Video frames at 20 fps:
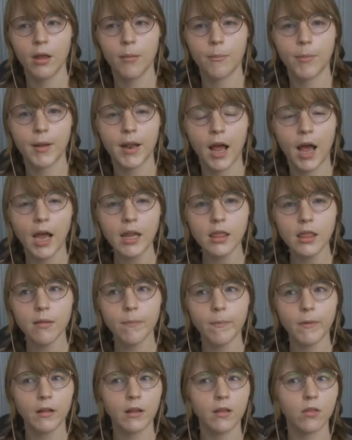But I
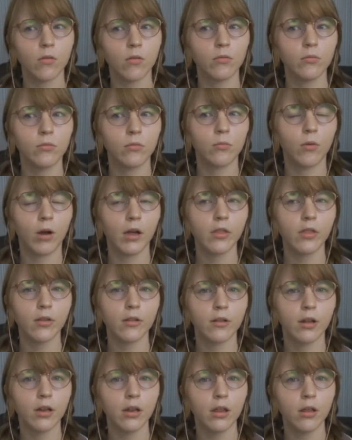typically don't watch a
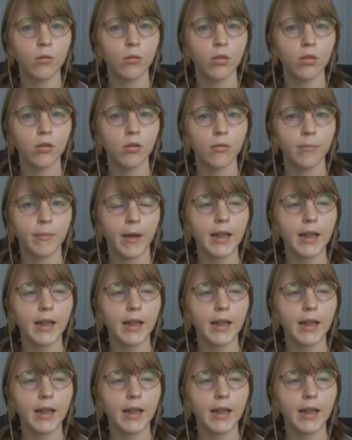lot of YouTube.